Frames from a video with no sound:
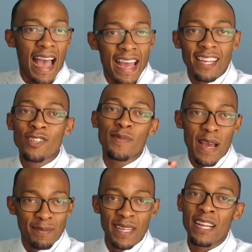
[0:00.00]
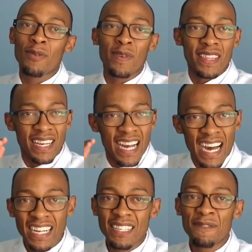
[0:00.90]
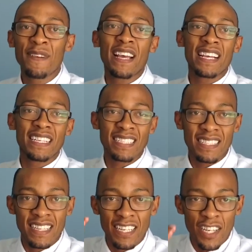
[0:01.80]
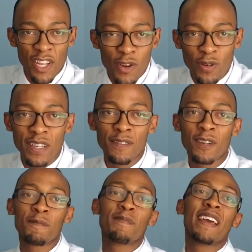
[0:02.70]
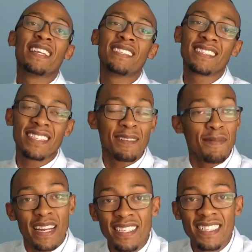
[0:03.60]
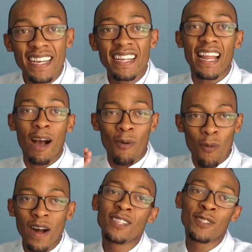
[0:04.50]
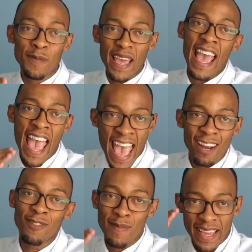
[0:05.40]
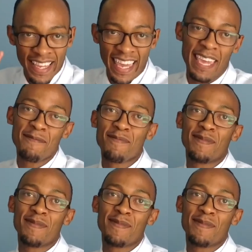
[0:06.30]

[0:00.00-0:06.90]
I need to be updated with the current affairs, the new developments in medicine. I want to be ahead of my game.